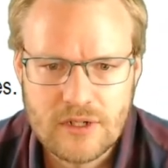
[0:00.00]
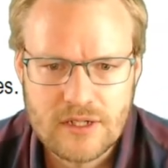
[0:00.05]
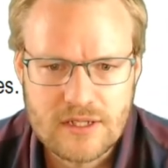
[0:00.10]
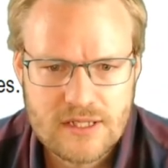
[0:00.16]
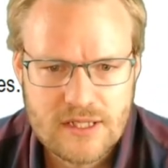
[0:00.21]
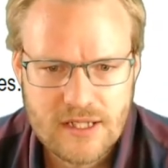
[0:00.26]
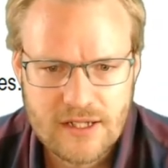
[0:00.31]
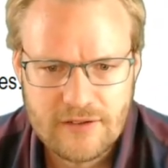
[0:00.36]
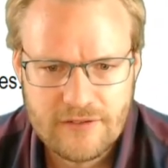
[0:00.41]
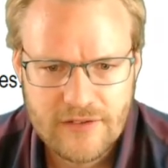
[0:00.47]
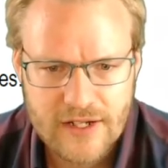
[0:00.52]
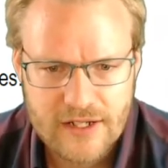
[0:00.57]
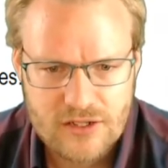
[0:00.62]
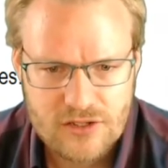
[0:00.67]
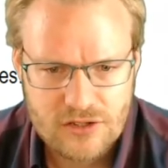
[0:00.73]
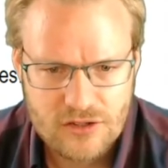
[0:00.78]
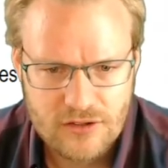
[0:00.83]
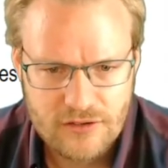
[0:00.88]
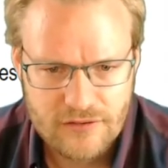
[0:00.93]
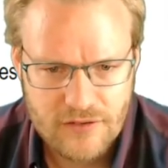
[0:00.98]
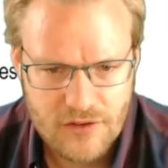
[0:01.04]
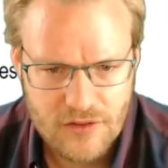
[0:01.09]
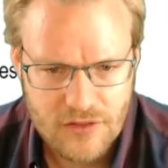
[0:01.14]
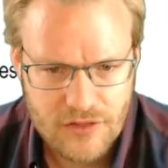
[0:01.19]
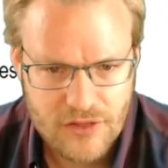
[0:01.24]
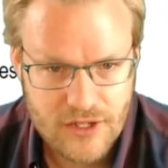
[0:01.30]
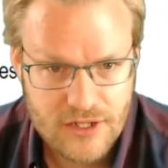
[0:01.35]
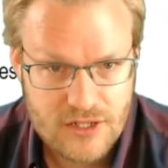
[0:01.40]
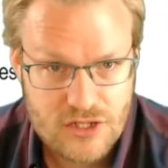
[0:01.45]
the effect of
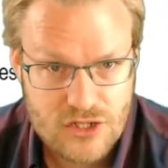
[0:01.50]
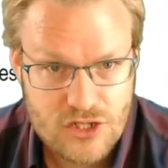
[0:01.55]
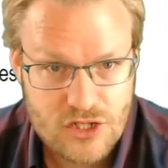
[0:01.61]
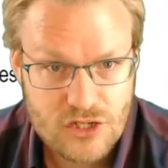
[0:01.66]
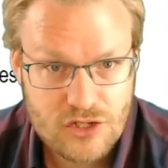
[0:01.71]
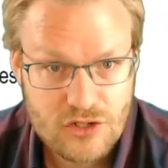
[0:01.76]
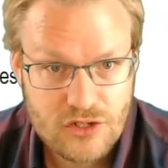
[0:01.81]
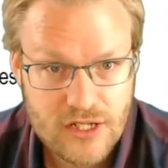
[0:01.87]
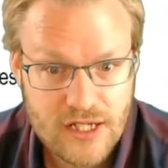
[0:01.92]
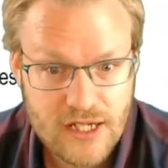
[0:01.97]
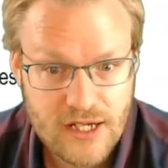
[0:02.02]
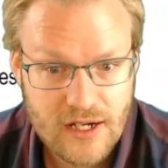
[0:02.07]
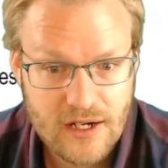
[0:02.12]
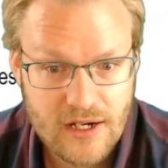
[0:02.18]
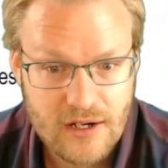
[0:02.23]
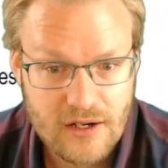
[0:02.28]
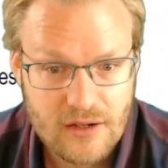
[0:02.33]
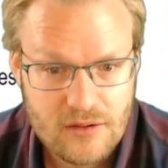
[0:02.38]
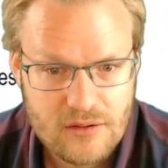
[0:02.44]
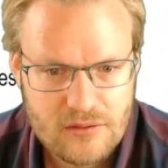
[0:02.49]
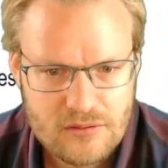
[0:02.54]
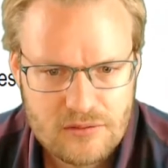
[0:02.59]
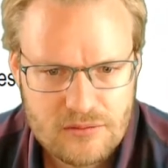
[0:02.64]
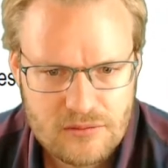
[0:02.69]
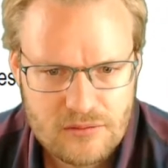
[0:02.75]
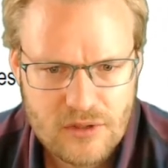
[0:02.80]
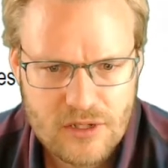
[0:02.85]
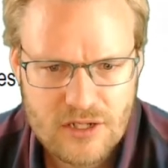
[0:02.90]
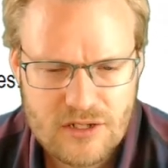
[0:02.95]
this 2 here?
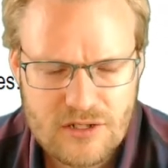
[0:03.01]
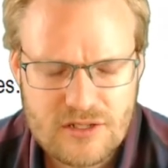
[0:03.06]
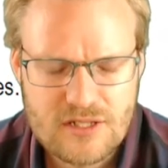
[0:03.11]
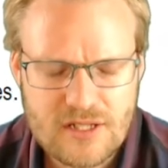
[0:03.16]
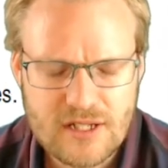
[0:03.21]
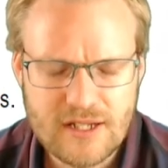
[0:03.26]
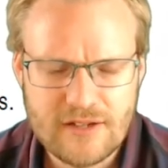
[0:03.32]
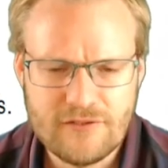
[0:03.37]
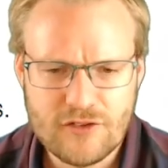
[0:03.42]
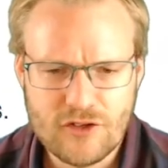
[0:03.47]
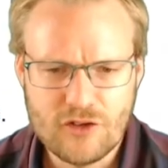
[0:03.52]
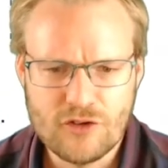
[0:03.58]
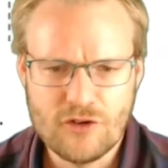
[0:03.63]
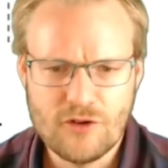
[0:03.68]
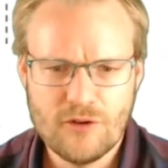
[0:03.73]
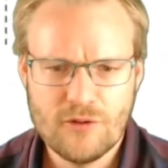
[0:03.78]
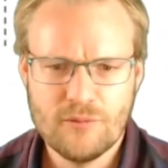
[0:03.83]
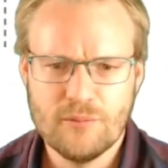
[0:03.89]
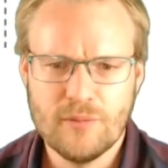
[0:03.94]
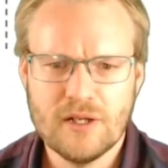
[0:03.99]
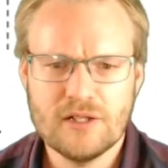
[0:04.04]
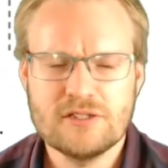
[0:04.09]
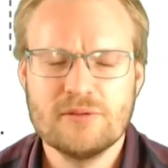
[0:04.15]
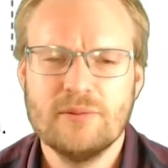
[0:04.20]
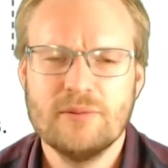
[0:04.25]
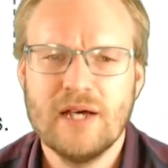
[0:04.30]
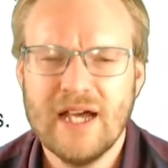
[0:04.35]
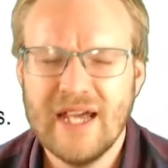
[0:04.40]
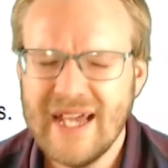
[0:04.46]
What is, if you
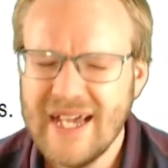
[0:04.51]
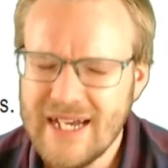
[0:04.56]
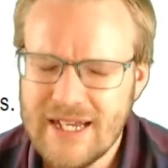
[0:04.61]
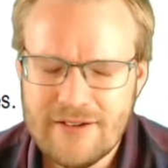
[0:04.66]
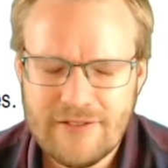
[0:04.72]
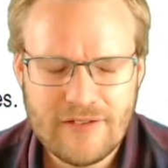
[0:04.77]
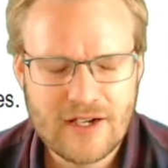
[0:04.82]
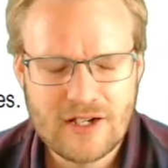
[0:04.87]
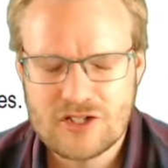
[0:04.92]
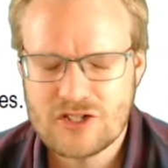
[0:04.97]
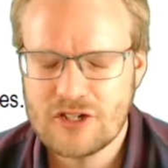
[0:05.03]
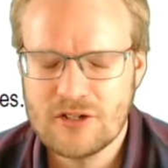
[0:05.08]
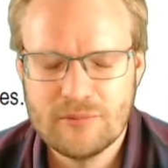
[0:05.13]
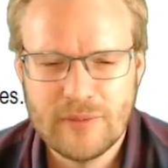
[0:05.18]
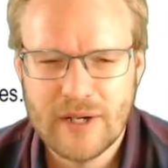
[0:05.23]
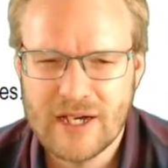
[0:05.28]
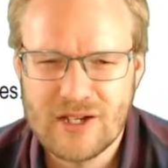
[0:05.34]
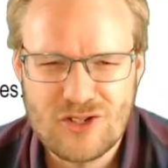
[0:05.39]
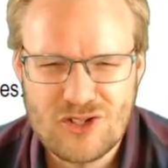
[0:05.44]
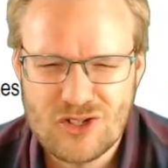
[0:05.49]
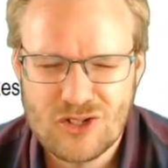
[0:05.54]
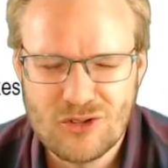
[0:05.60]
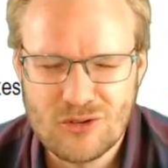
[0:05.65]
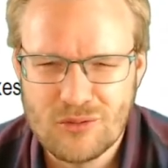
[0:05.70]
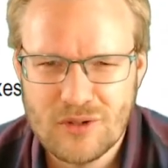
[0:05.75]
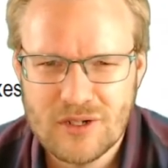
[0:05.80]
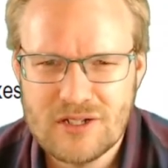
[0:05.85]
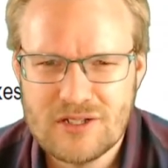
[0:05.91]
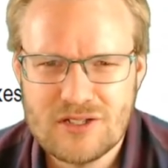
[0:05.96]
multiply any function by 2,
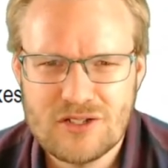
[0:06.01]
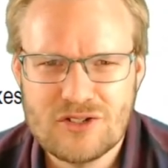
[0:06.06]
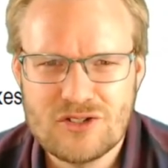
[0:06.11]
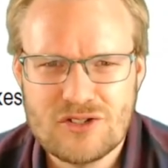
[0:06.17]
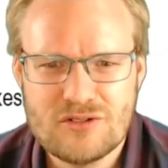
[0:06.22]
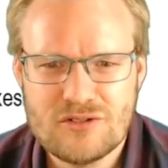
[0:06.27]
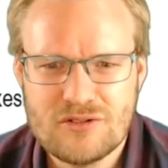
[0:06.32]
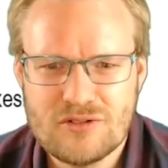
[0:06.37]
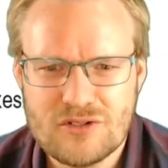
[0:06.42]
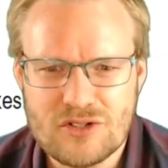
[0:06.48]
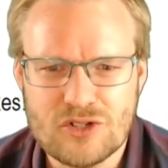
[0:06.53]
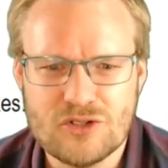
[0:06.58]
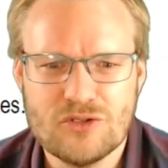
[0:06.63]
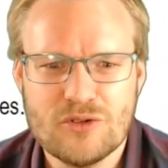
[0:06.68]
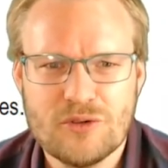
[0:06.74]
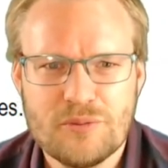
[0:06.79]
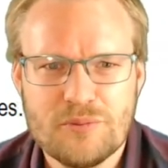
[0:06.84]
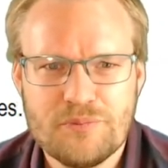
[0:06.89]
what does it do?